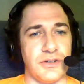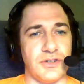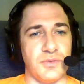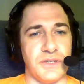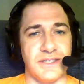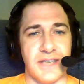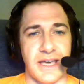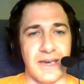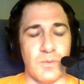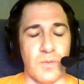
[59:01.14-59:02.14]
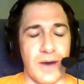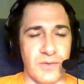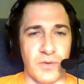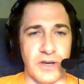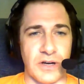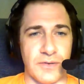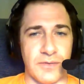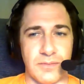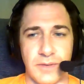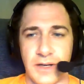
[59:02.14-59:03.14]
should we say when we are
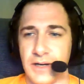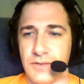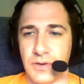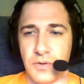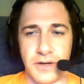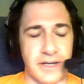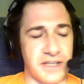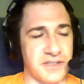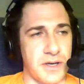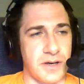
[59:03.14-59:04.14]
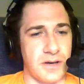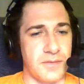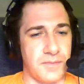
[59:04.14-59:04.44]
recording next week?